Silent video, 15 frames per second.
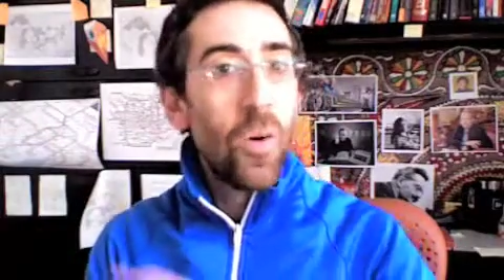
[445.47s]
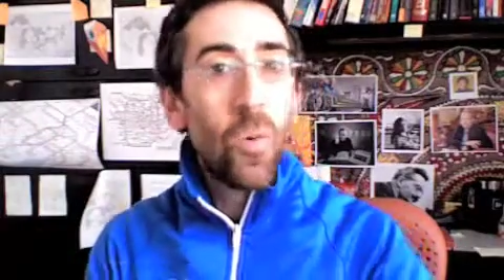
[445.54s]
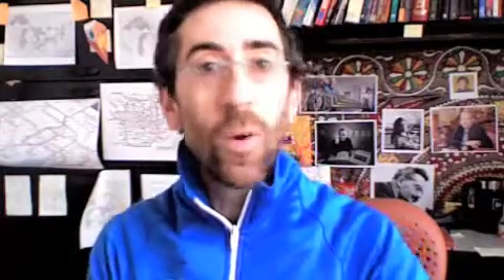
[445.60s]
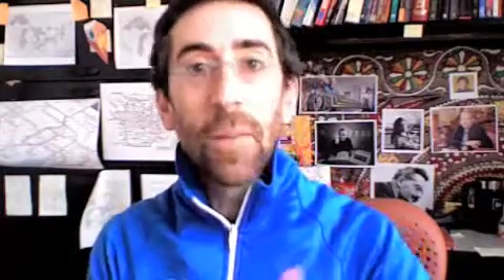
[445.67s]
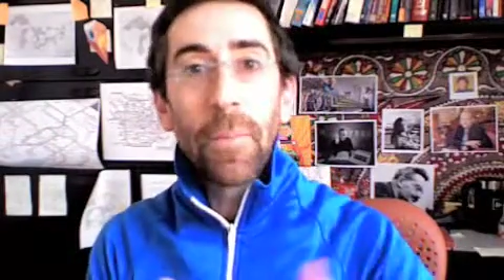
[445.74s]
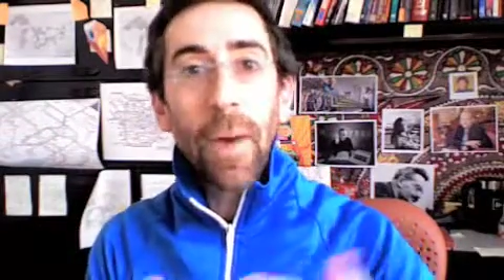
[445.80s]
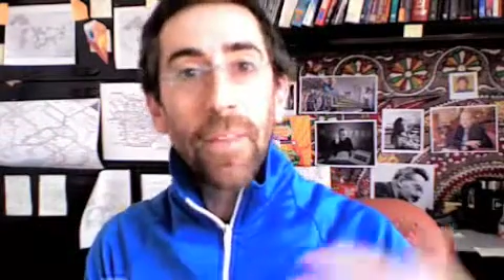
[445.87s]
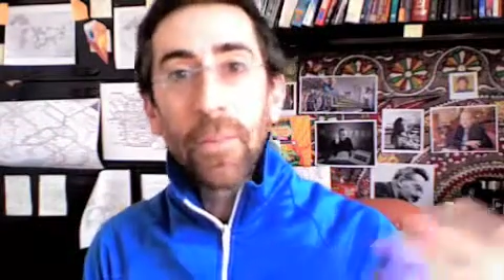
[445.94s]

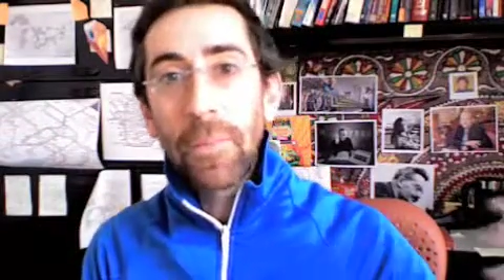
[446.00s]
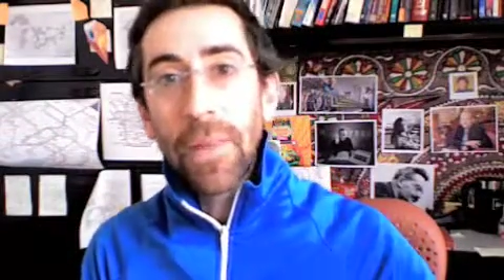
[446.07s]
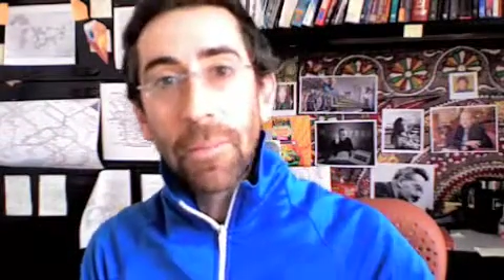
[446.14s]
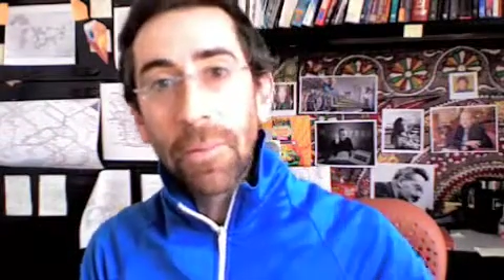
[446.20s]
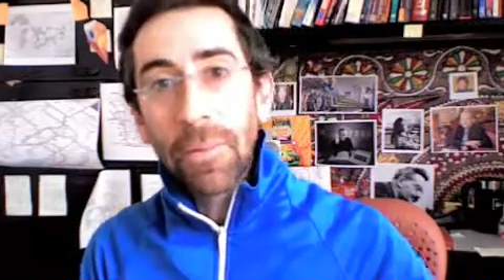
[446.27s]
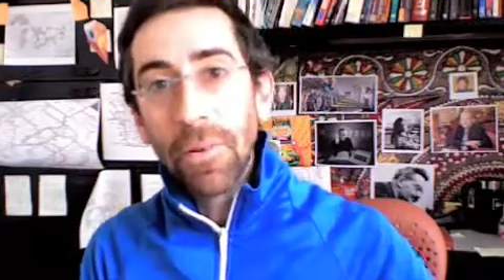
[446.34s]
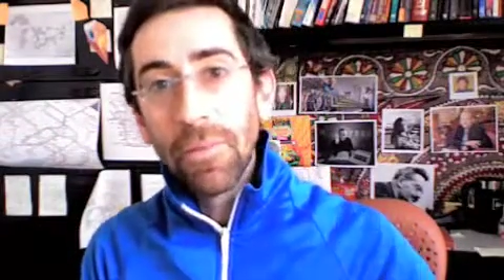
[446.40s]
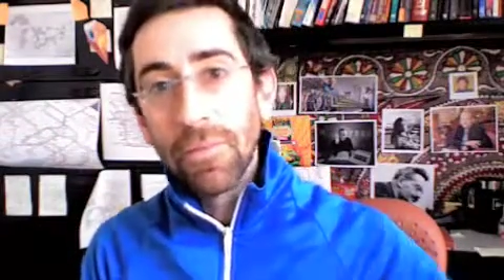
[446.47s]
What about the
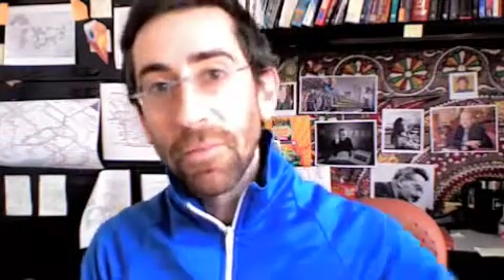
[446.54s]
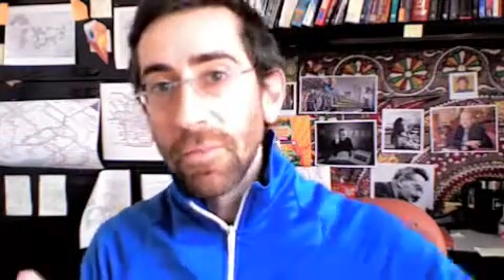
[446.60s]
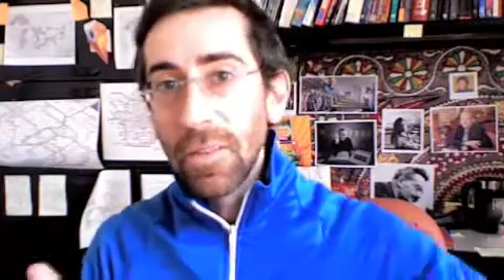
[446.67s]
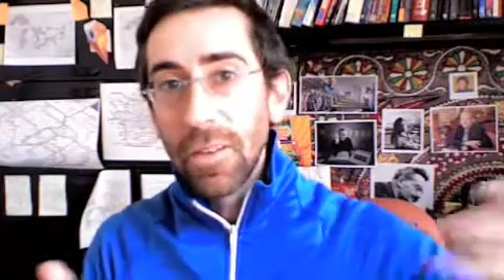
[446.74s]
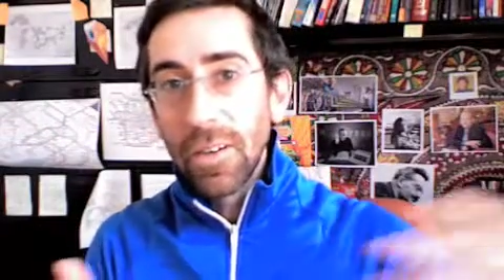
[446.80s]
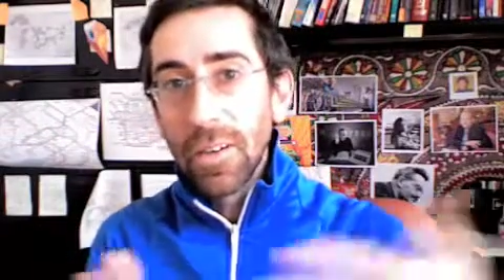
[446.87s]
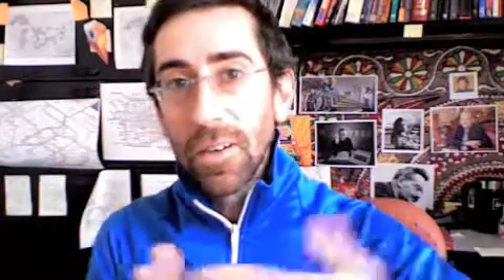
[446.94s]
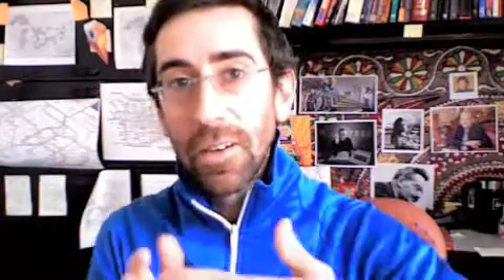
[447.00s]
people
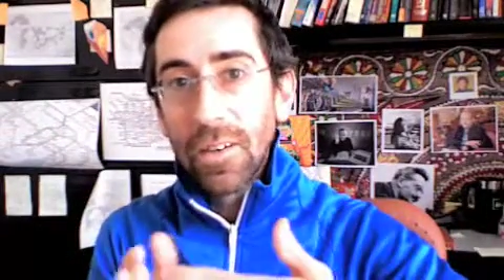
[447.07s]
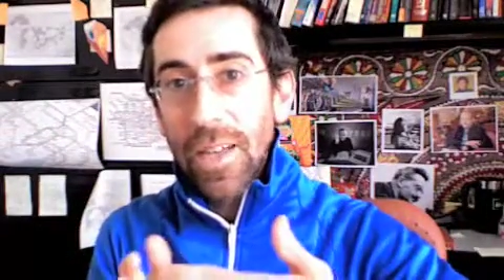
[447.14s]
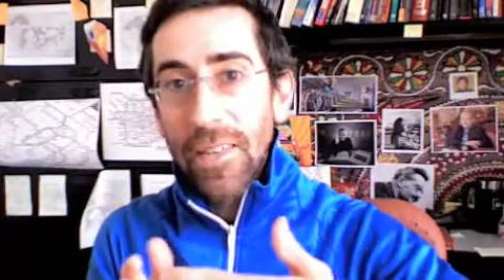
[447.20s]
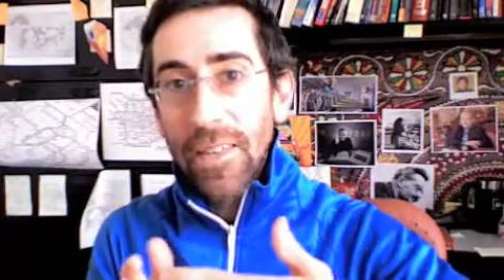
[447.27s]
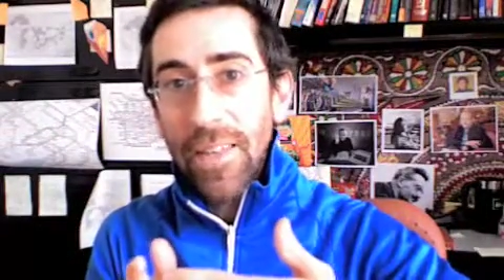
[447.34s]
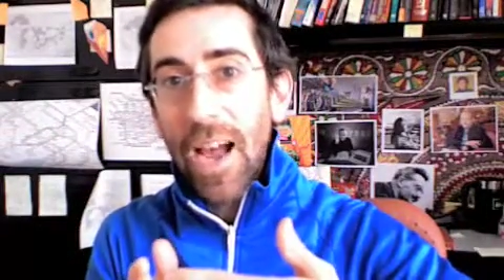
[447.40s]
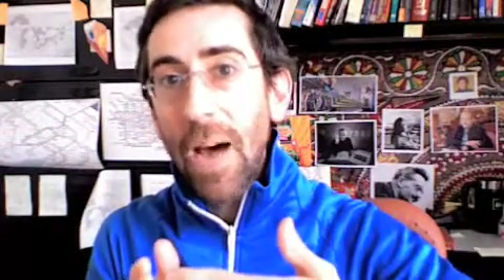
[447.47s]
in the